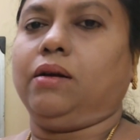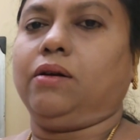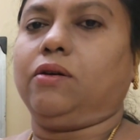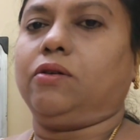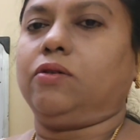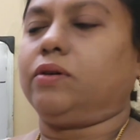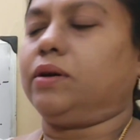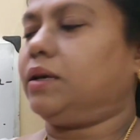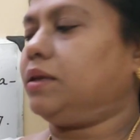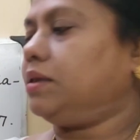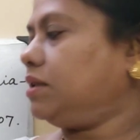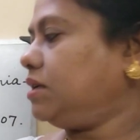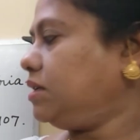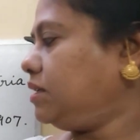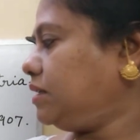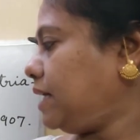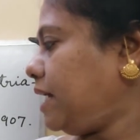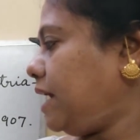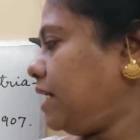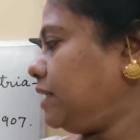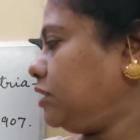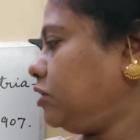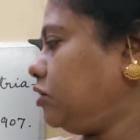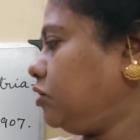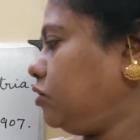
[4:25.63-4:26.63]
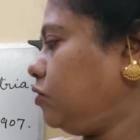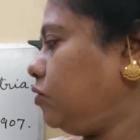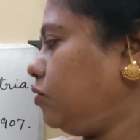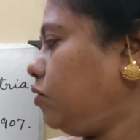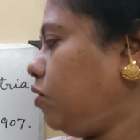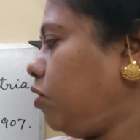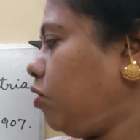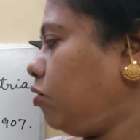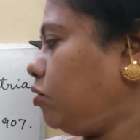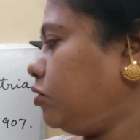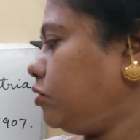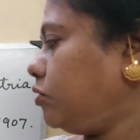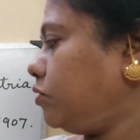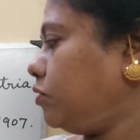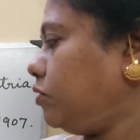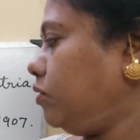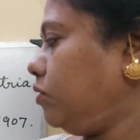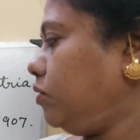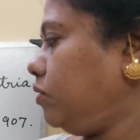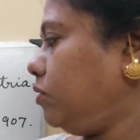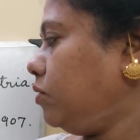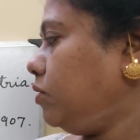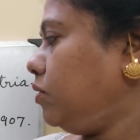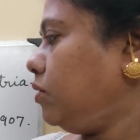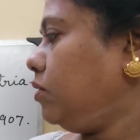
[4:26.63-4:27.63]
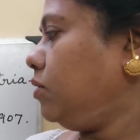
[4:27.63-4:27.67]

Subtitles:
Okay, this attitude also